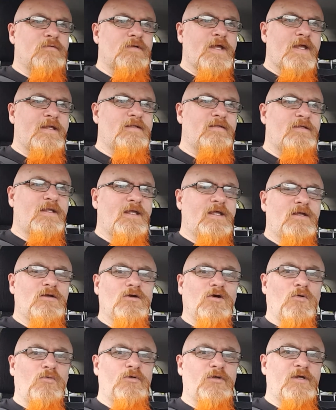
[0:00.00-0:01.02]
in the
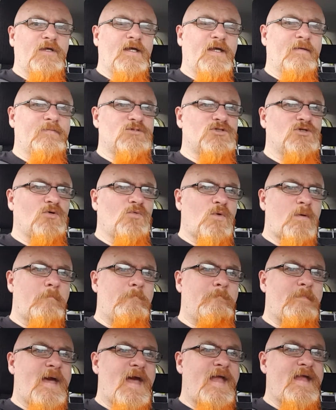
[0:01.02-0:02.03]
Conan game, so we
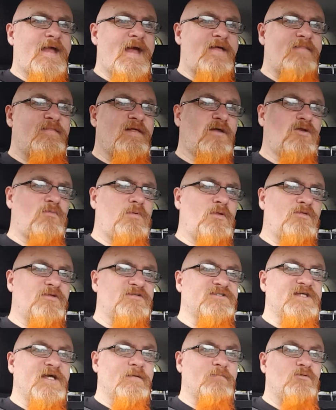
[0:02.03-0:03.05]
may get that up on the
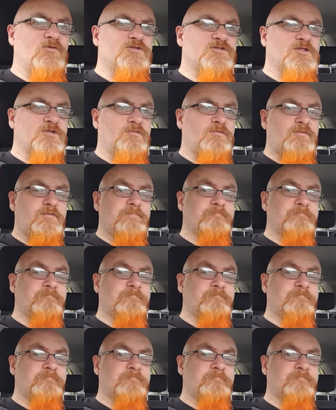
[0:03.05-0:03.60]
table soon